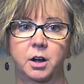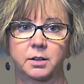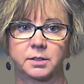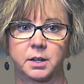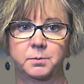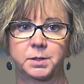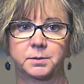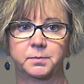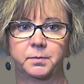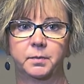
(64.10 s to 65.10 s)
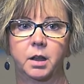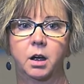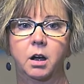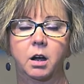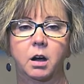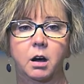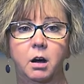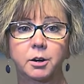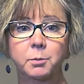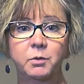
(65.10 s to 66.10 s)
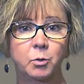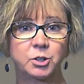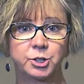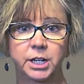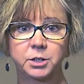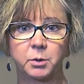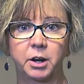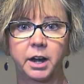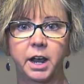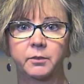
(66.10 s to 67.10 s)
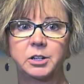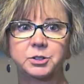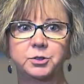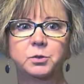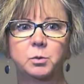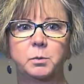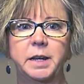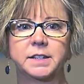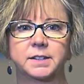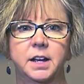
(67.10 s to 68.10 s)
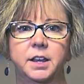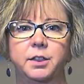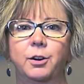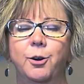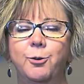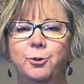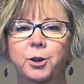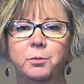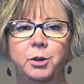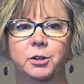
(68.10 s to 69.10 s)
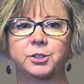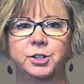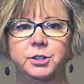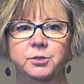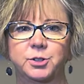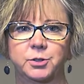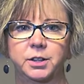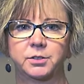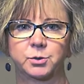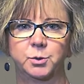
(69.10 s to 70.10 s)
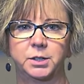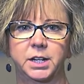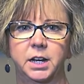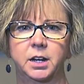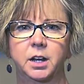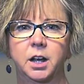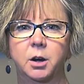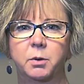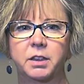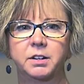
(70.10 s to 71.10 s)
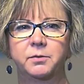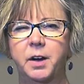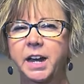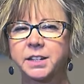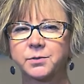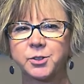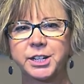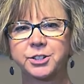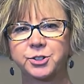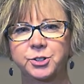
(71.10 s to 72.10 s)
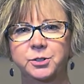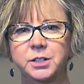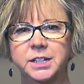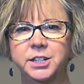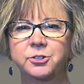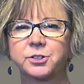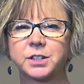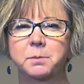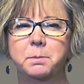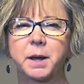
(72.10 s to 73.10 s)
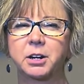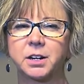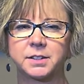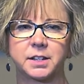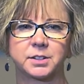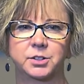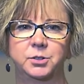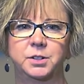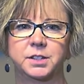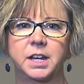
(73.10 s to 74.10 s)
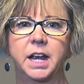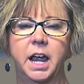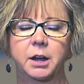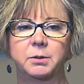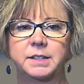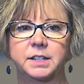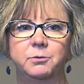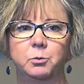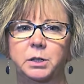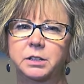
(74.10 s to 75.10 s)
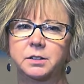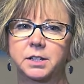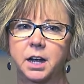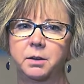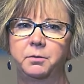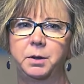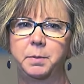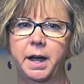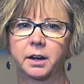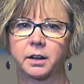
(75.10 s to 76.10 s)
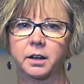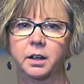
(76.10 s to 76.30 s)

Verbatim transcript: concepts. On or before January, every student will be assigned their own computer to use during the school day. With a device for each student, teachers can better assess students and receive real time feedback